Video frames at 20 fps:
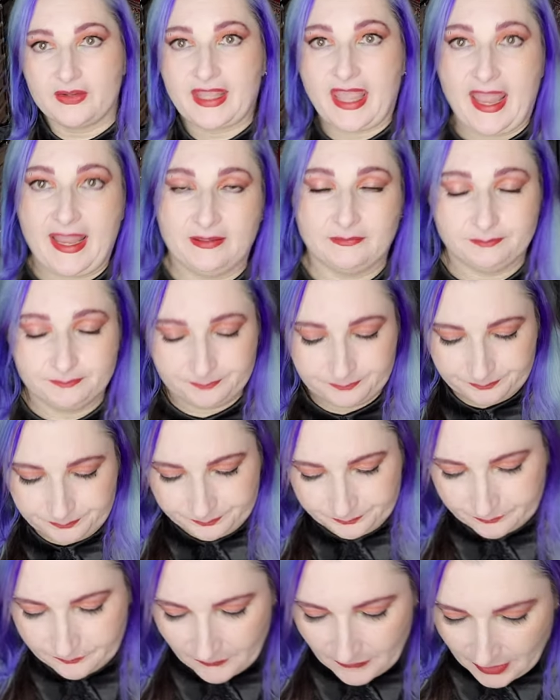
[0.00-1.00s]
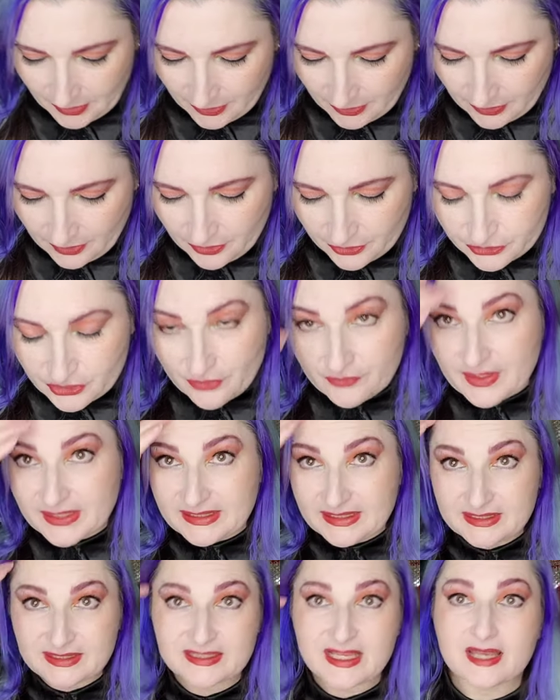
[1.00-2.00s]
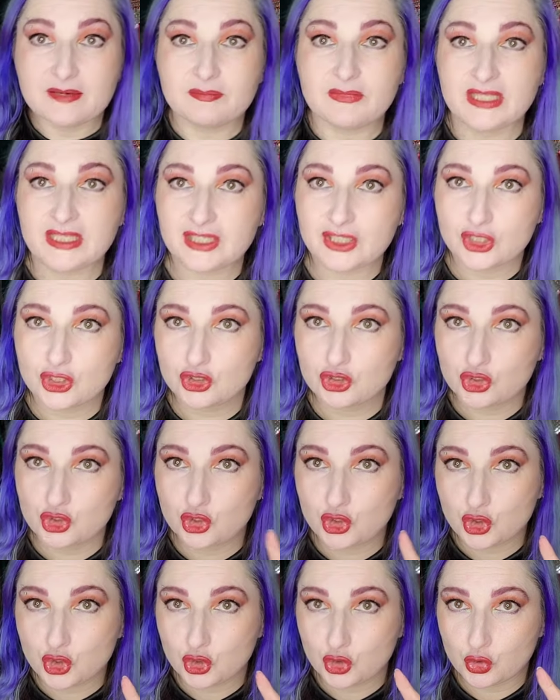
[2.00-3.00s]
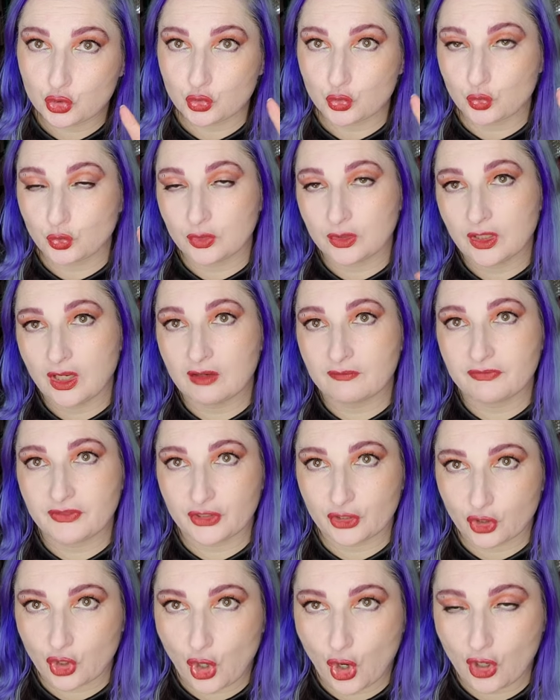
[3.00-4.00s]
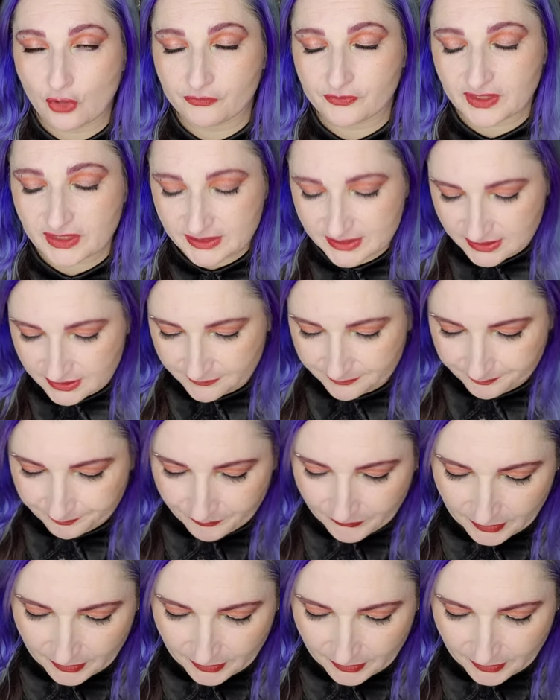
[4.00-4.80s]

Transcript: Okay, so they did send me two of their coffees.